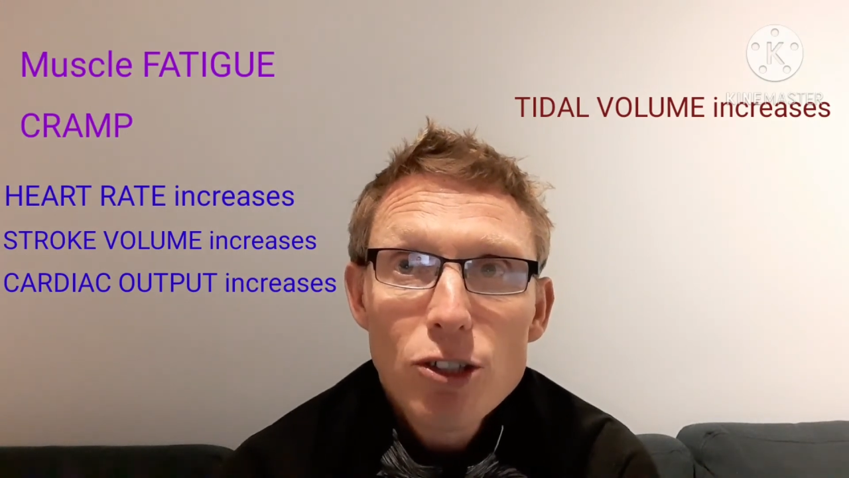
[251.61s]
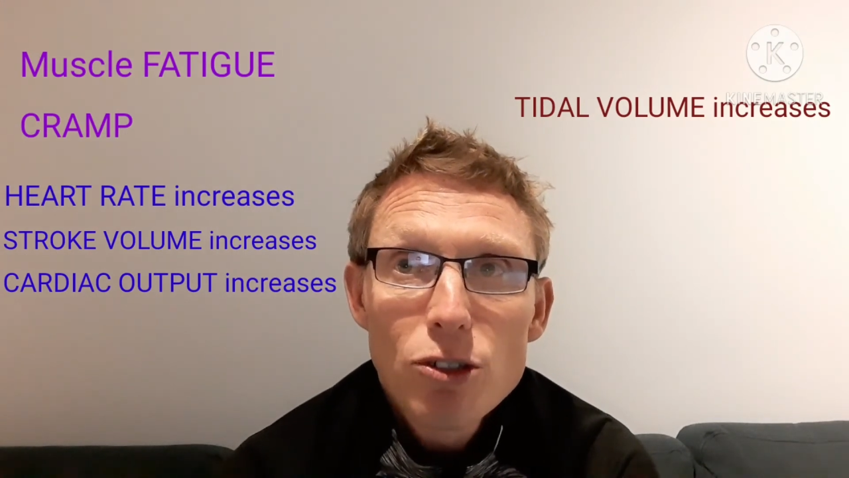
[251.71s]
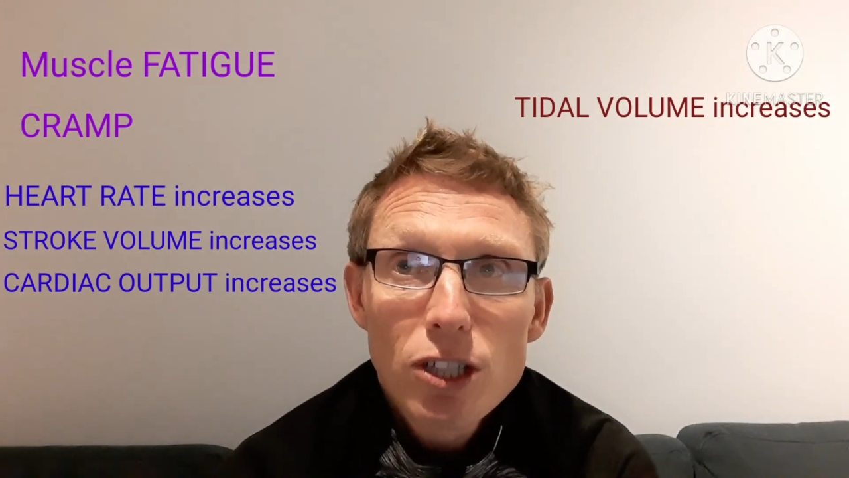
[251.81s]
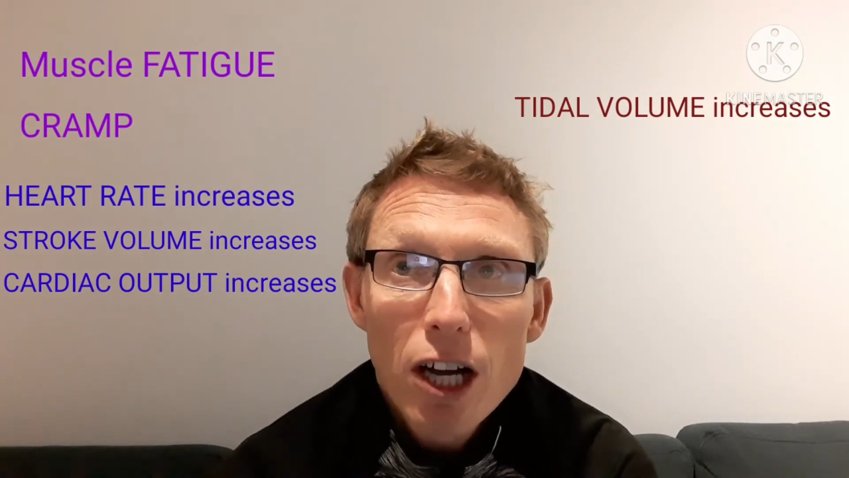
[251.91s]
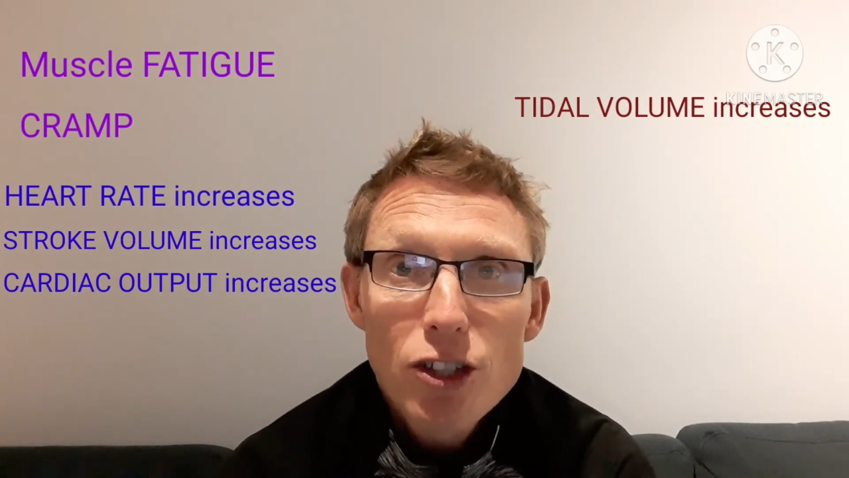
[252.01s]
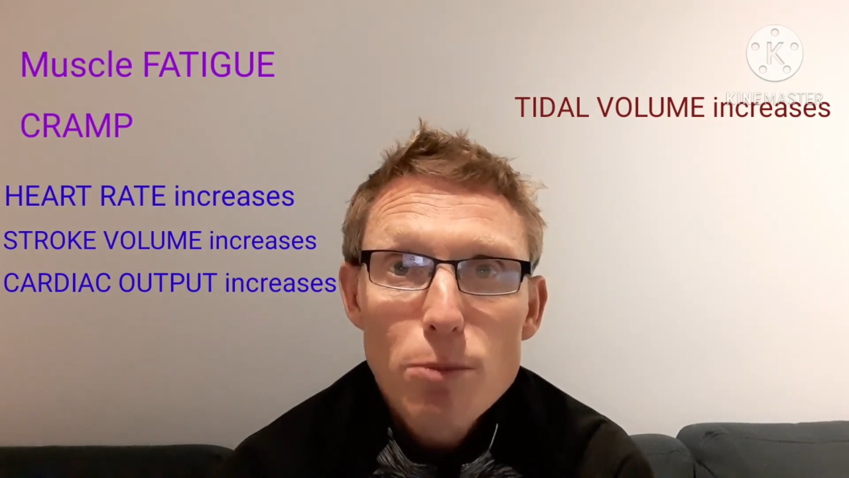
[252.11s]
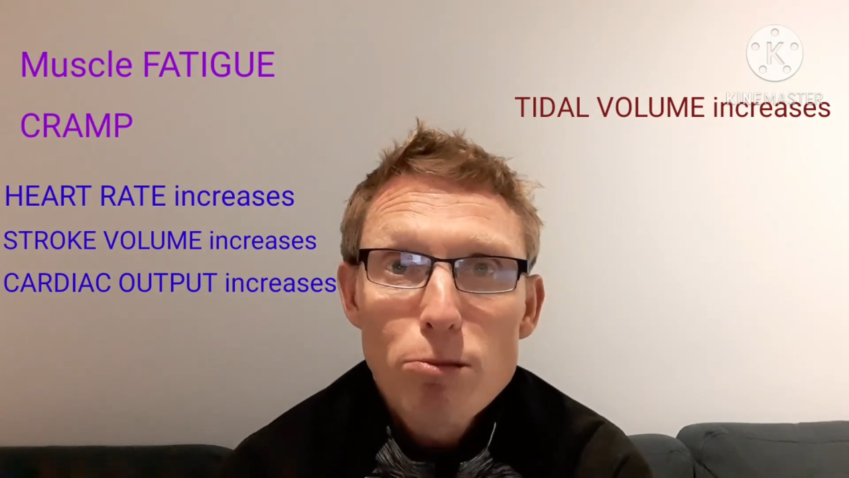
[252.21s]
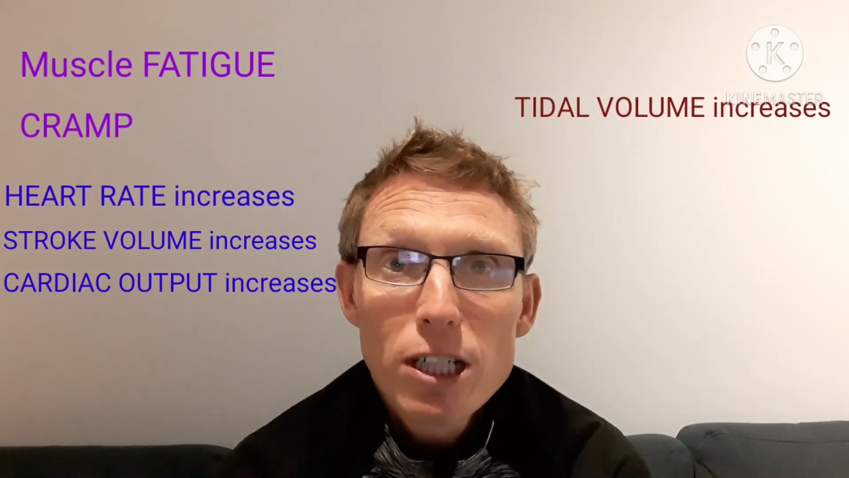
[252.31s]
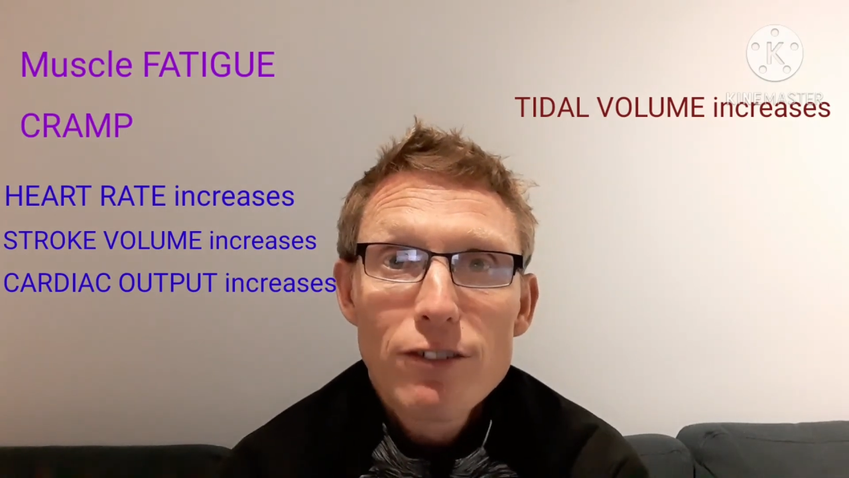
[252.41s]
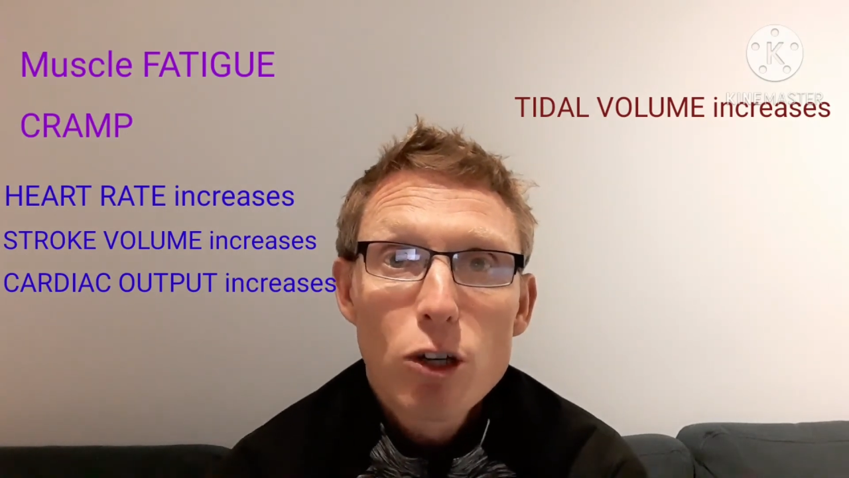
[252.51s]
you start to
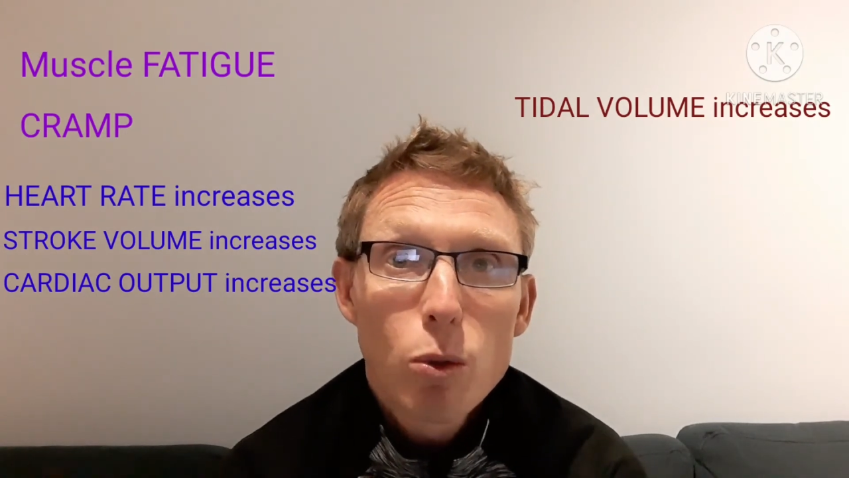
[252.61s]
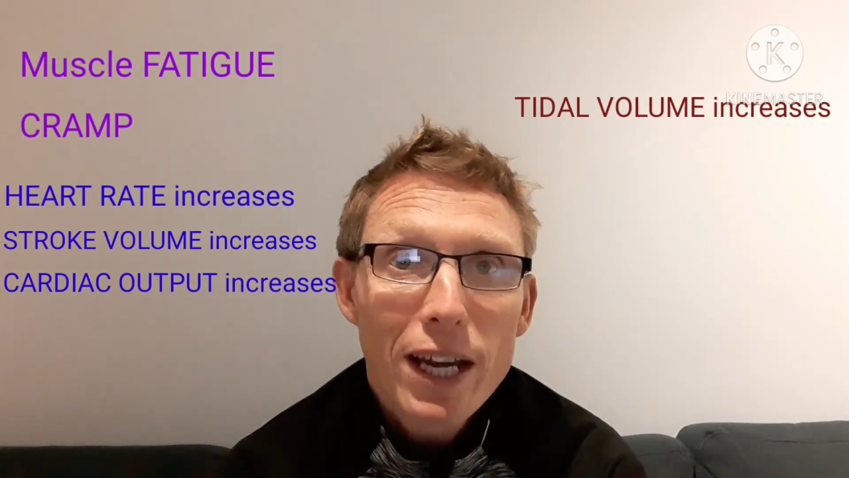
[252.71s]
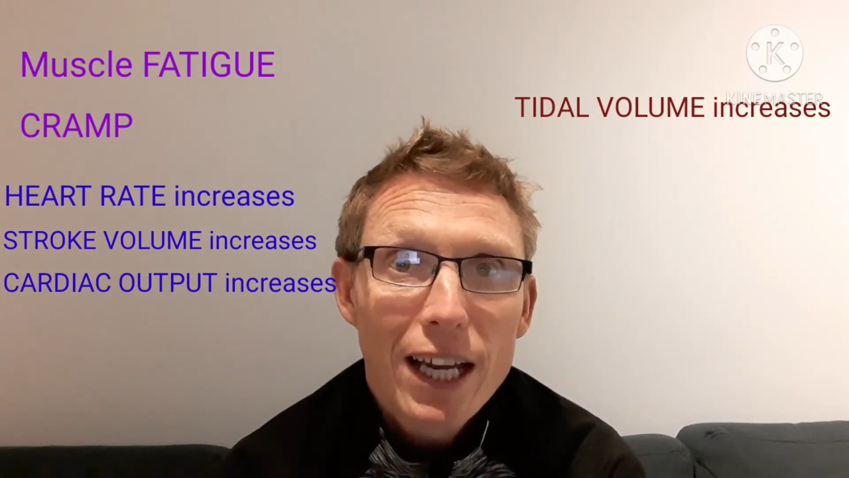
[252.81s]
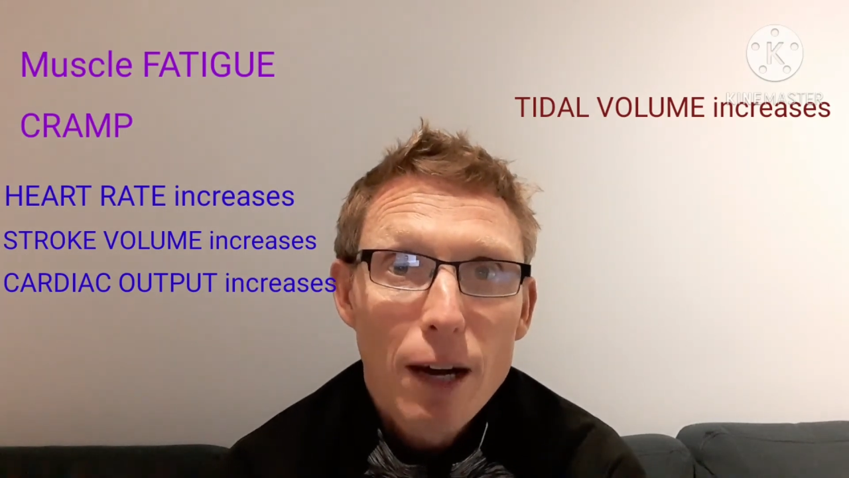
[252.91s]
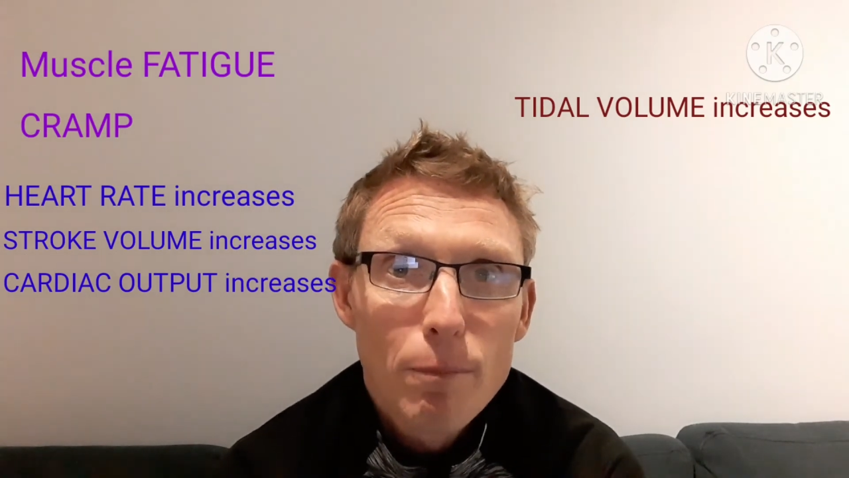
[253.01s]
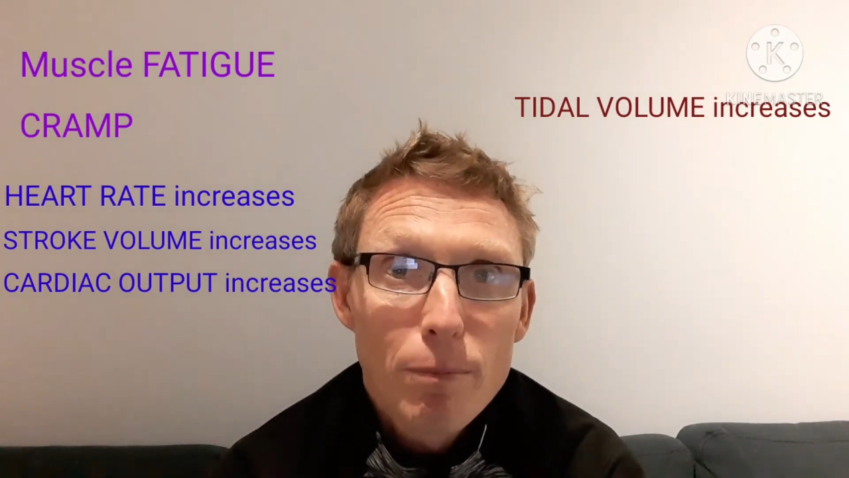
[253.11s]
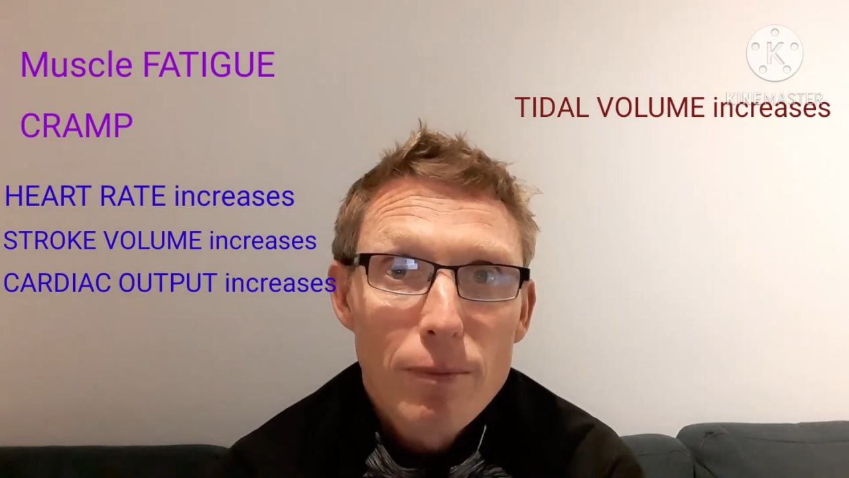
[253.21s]
breathe quicker.